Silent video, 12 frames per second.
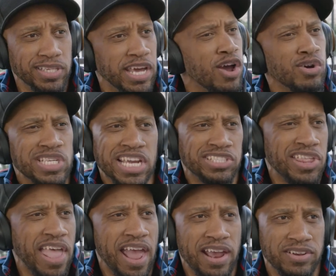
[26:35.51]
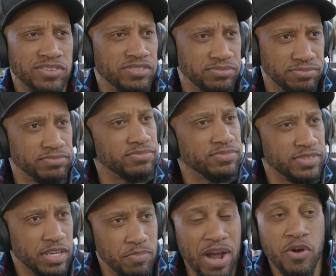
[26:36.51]
They always had a stash.
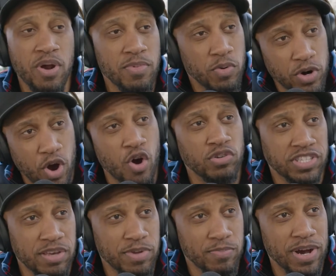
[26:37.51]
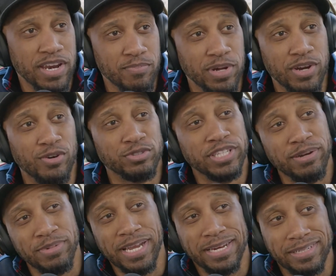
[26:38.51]
Like, my grandma would always give me money, but don't tell
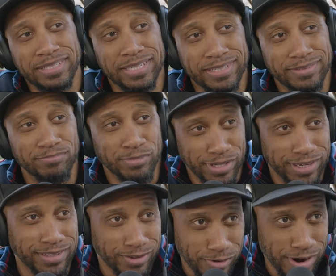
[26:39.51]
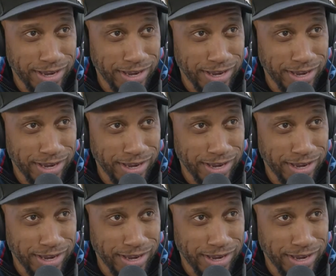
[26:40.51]
me not to tell the other girl.